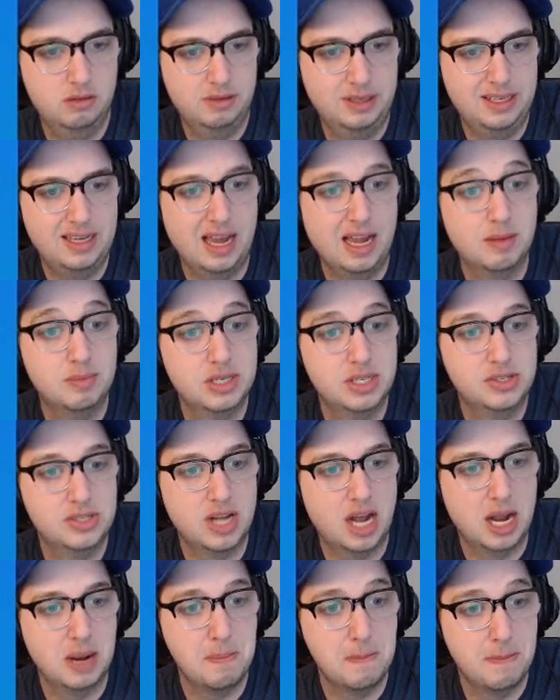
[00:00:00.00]
game
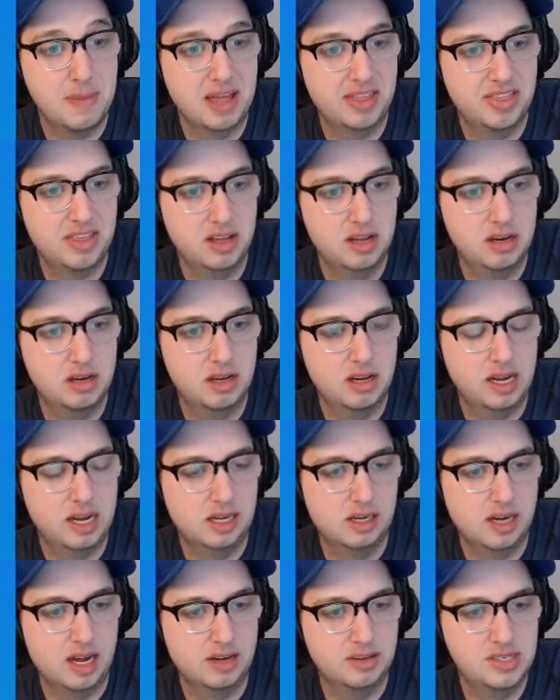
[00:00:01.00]
design method,
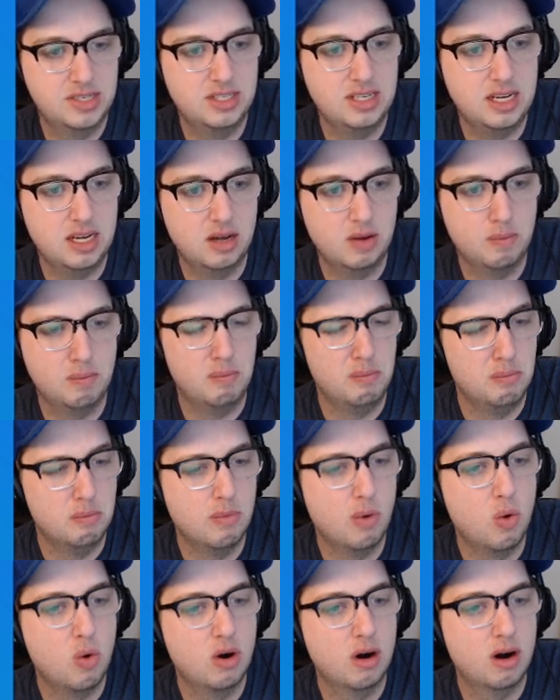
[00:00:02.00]
and I see it
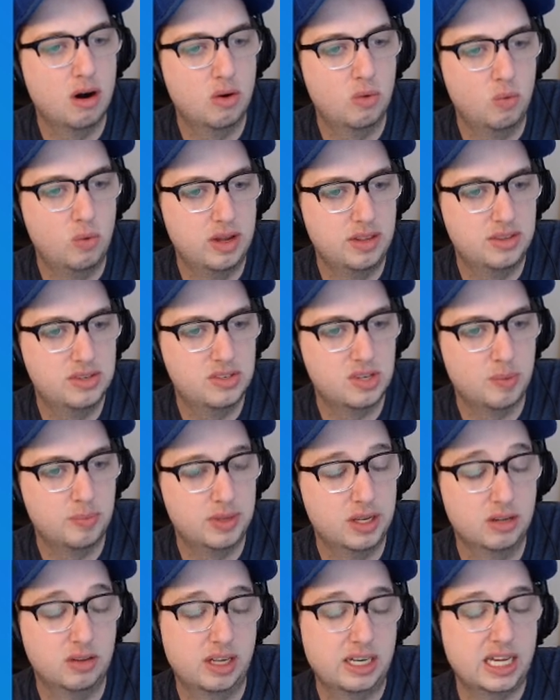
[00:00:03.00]
more with
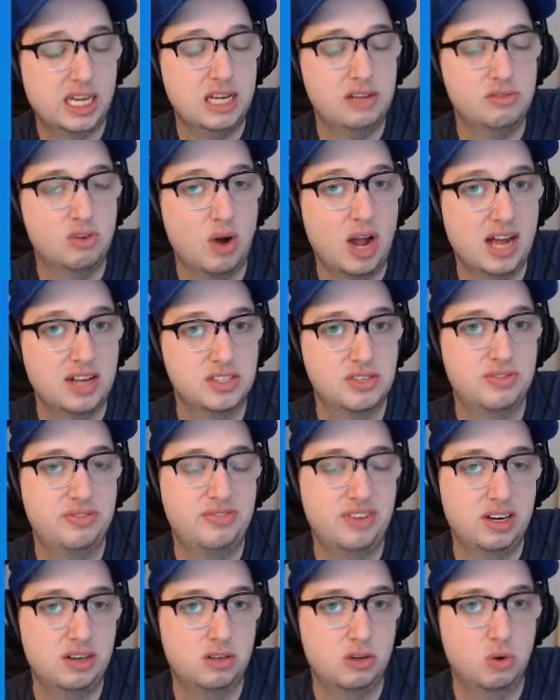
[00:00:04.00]
something like Evil Hat's
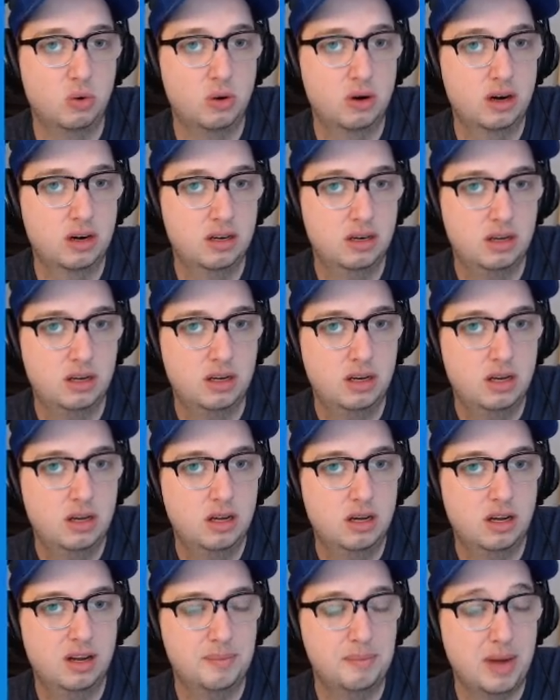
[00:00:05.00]
Fate Core,
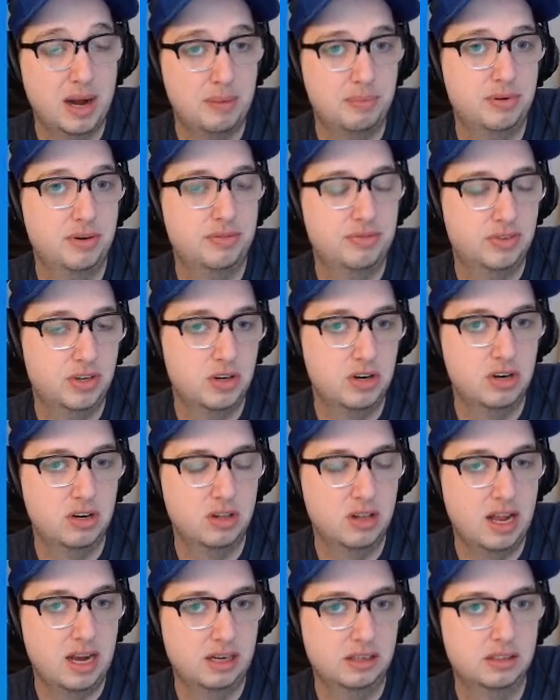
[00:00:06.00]
my preferred
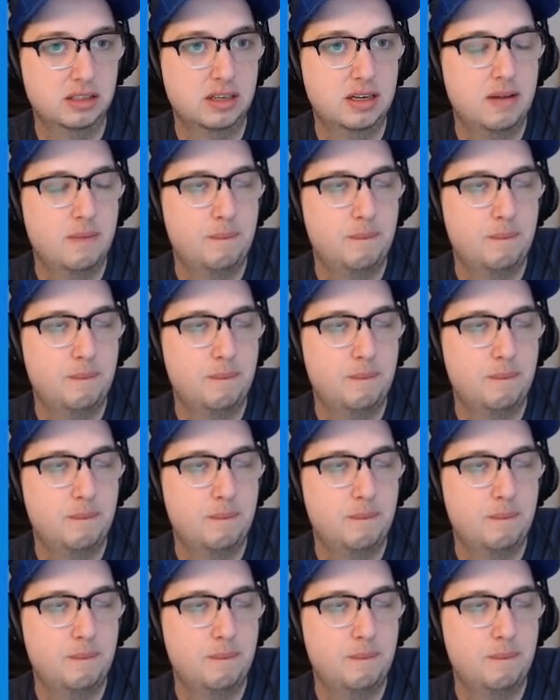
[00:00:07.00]
like